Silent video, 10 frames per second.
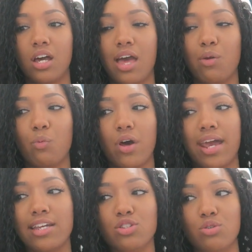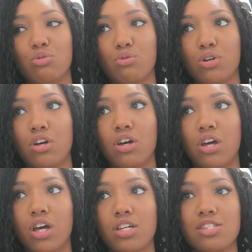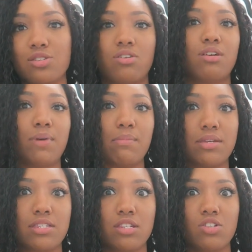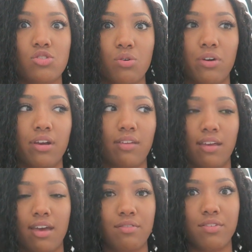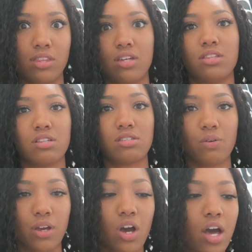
and what I do, starting my business during like everything that's going